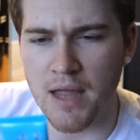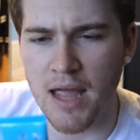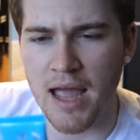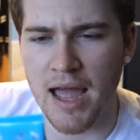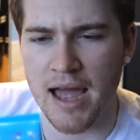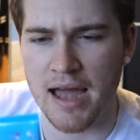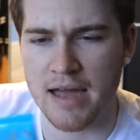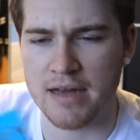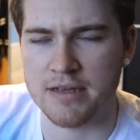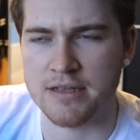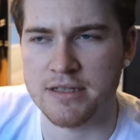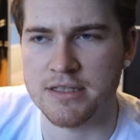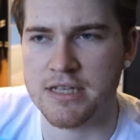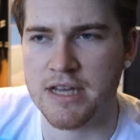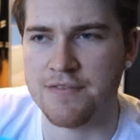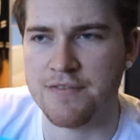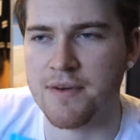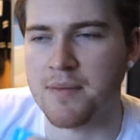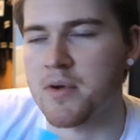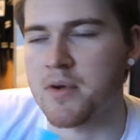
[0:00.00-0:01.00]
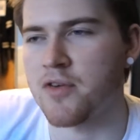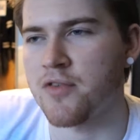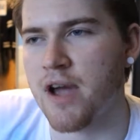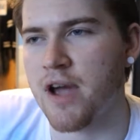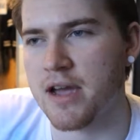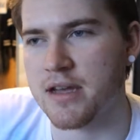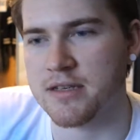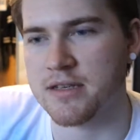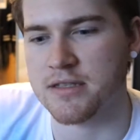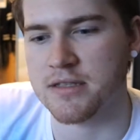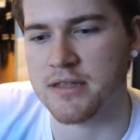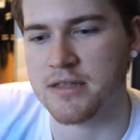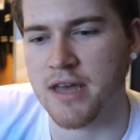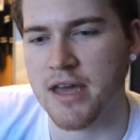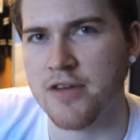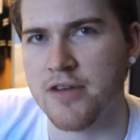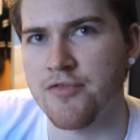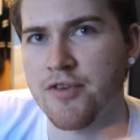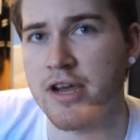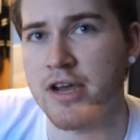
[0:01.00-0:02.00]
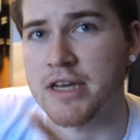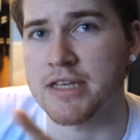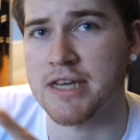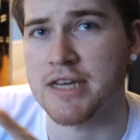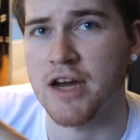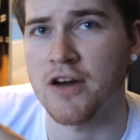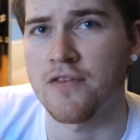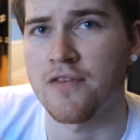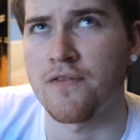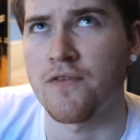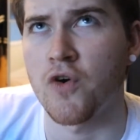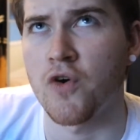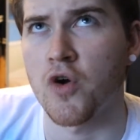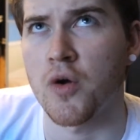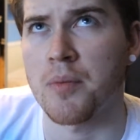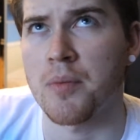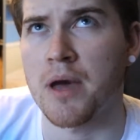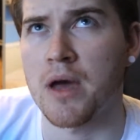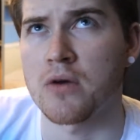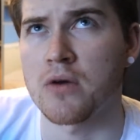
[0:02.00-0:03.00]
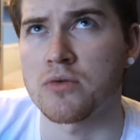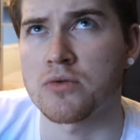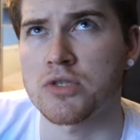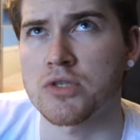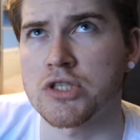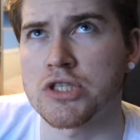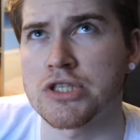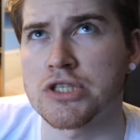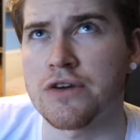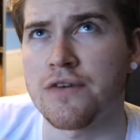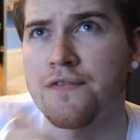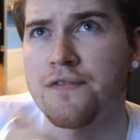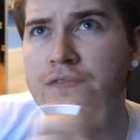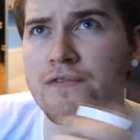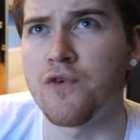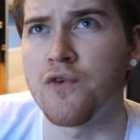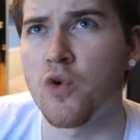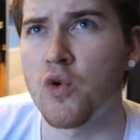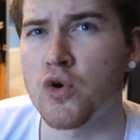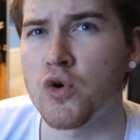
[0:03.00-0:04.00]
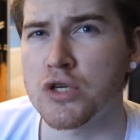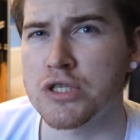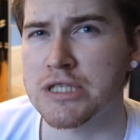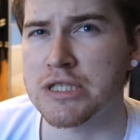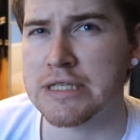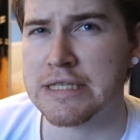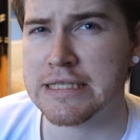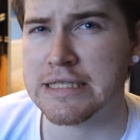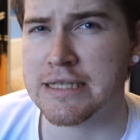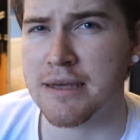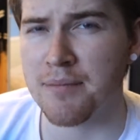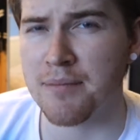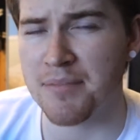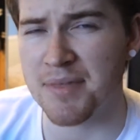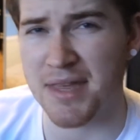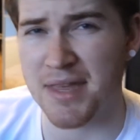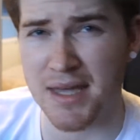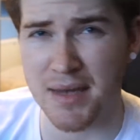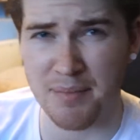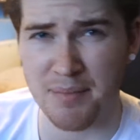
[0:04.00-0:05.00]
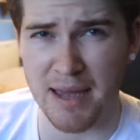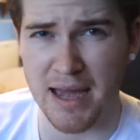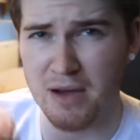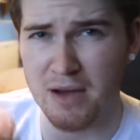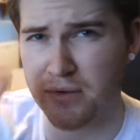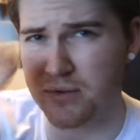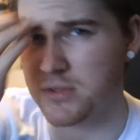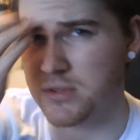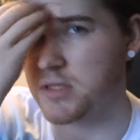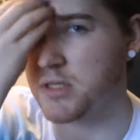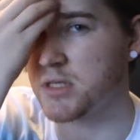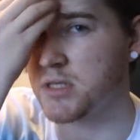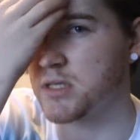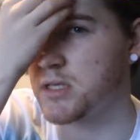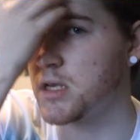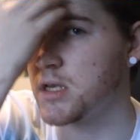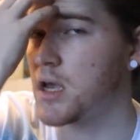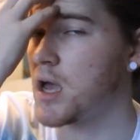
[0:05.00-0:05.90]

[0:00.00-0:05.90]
And if I'm correct, they retail for about 40 something pounds,